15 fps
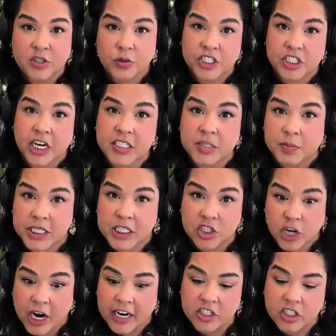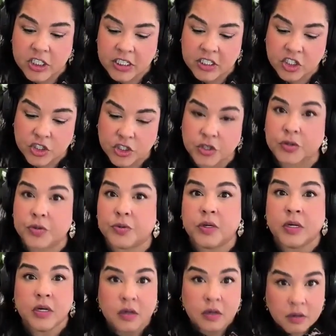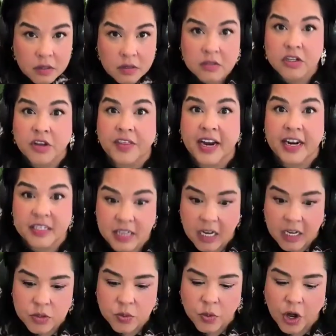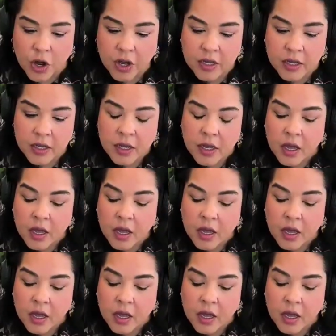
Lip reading: to adjust my strategy to so that it does work.